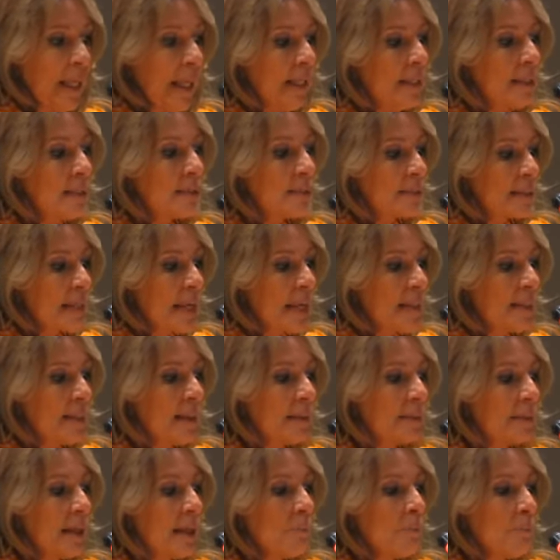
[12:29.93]
It is
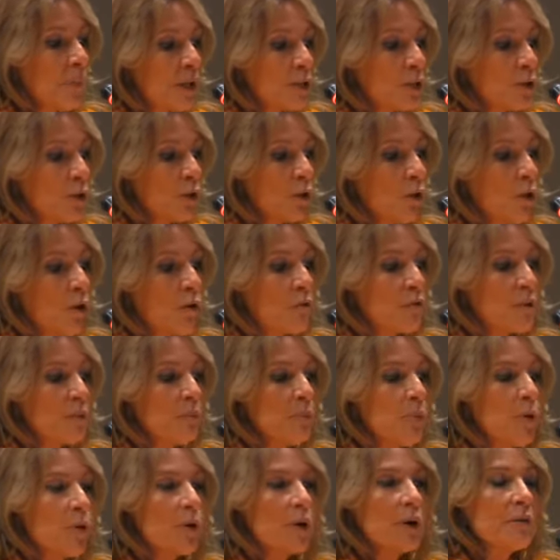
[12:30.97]
said that a measure of
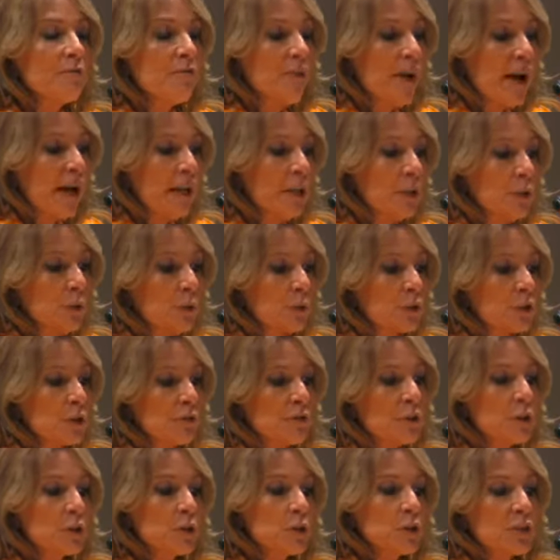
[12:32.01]
the moral values
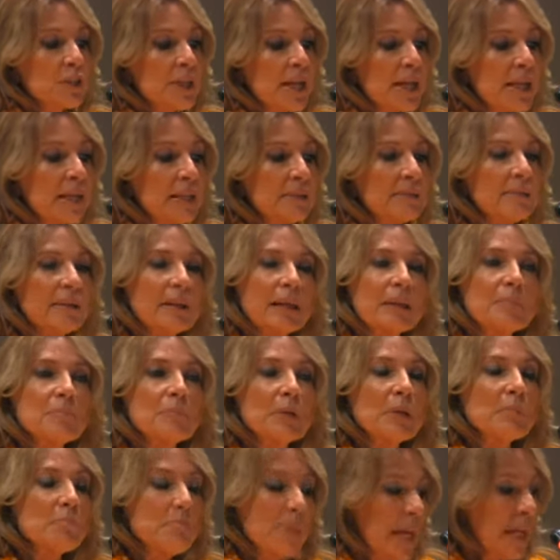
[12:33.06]
of a society
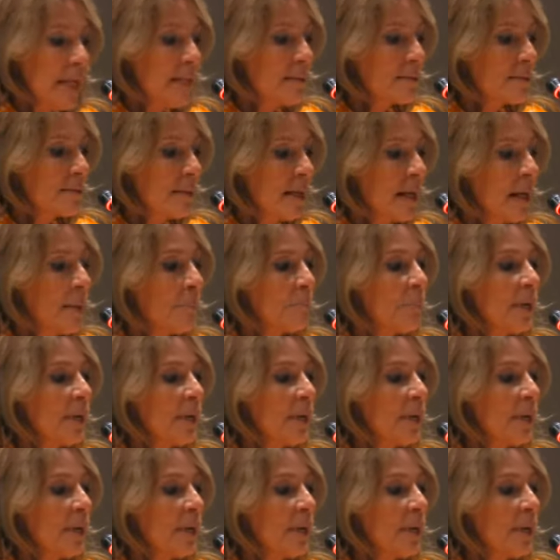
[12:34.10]
can be made